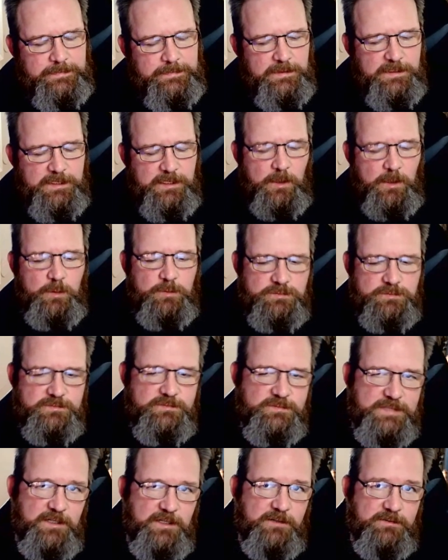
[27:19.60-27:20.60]
So
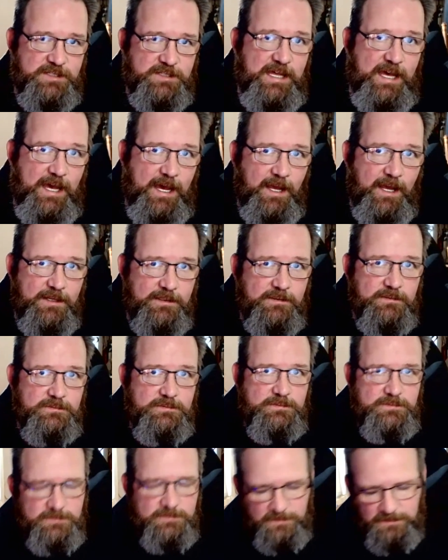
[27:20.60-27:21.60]
there's that.
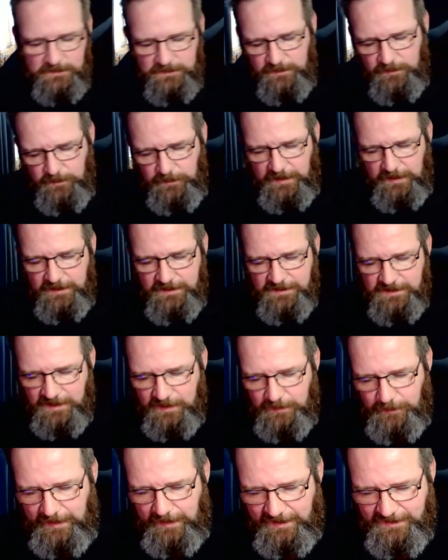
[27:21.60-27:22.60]
But
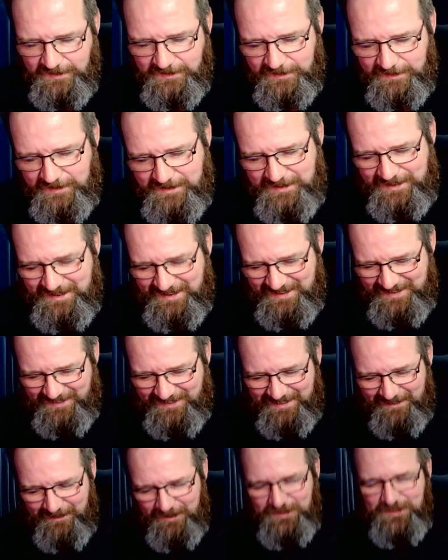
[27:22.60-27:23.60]
back to
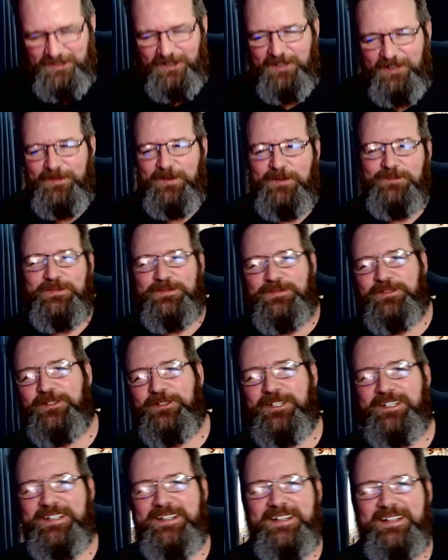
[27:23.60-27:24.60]
what I was talking about
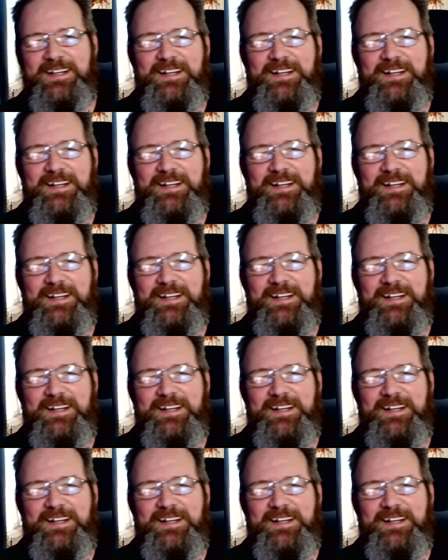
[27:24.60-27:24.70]
before.